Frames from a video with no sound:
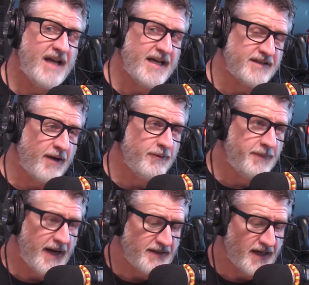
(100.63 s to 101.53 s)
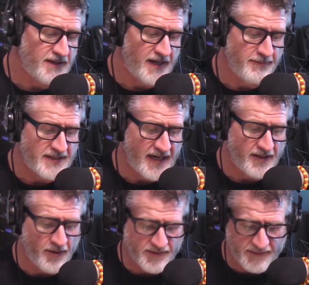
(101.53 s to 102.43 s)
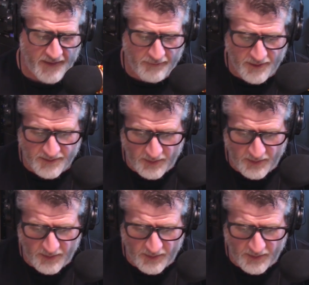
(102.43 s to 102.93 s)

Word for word: test. I would All pay right. attention. I would take notes if I were you.